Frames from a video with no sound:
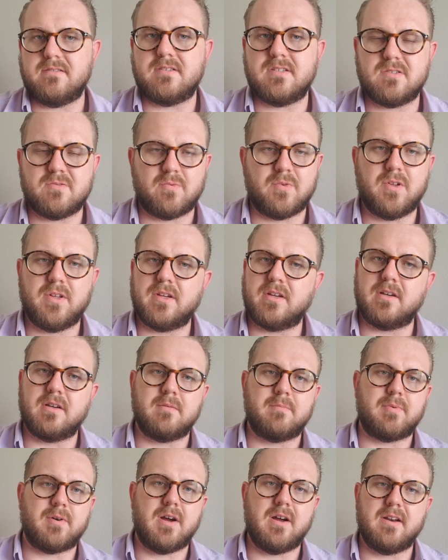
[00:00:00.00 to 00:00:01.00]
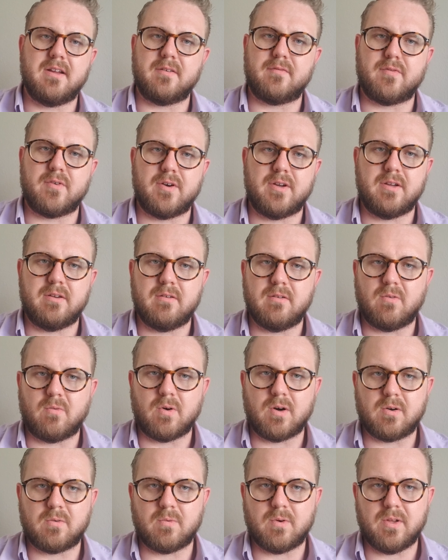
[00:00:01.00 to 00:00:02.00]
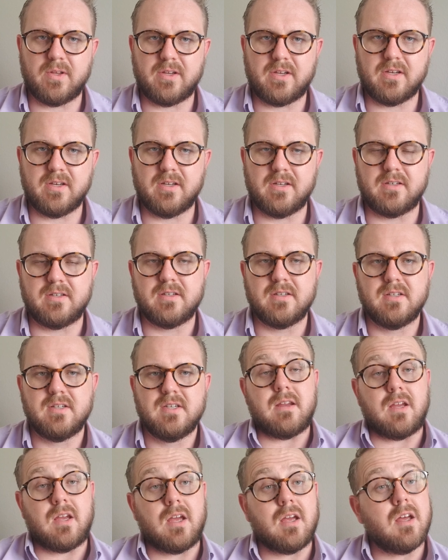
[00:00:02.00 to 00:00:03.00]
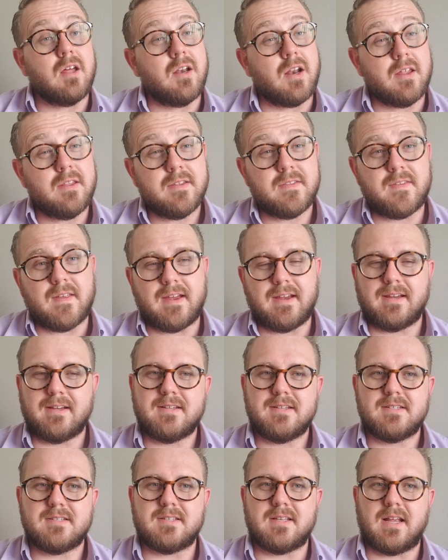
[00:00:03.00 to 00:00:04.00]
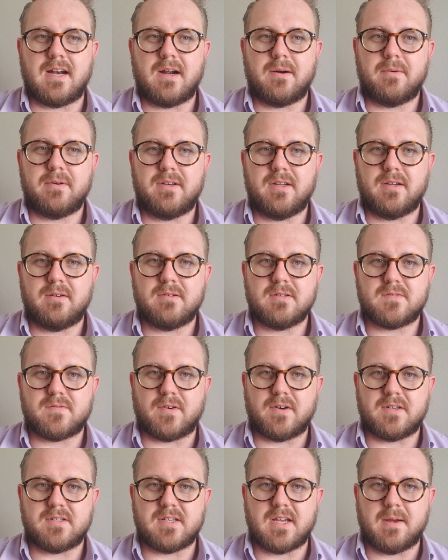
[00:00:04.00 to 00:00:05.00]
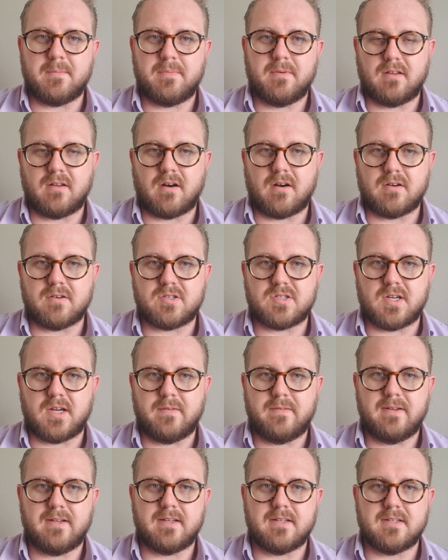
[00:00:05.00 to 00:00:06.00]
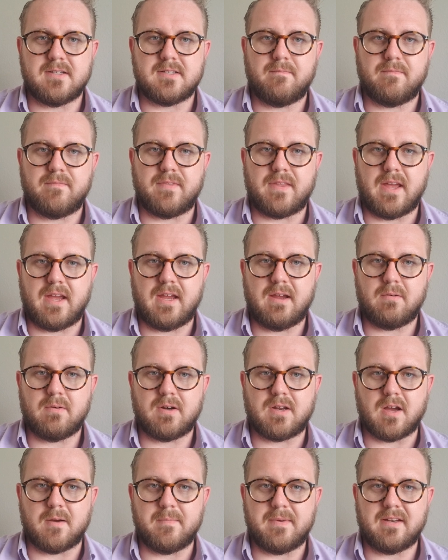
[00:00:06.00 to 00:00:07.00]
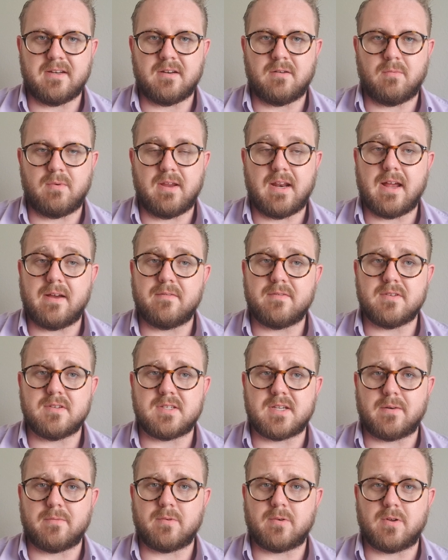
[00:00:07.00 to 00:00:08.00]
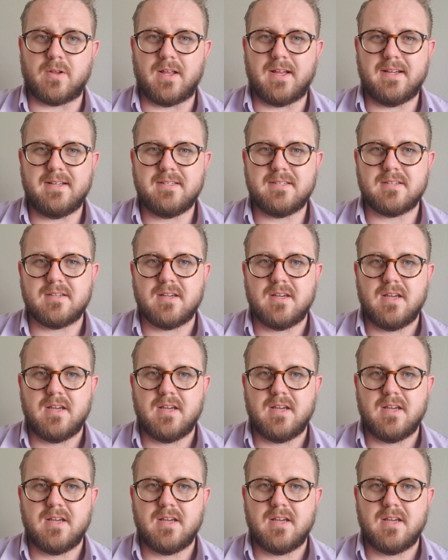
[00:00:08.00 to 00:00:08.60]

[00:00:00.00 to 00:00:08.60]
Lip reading: It's a really good product for you. It'll work really good. Another thing is that I would do is, for example, art of shaving is they would come in, we'd have several clients,